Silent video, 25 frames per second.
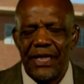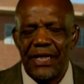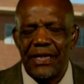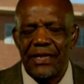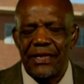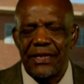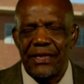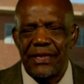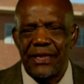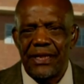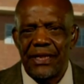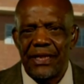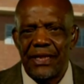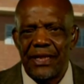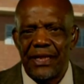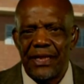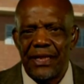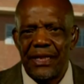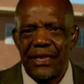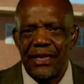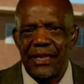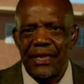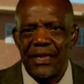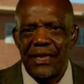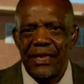that
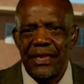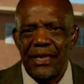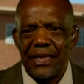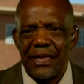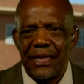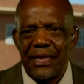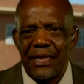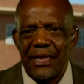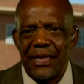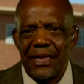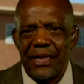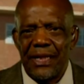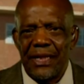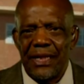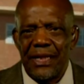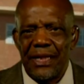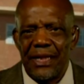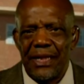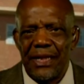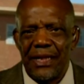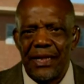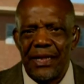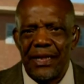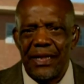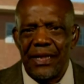
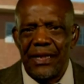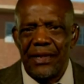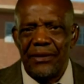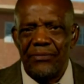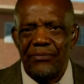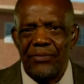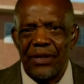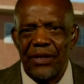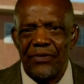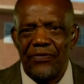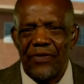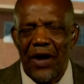uh, uh,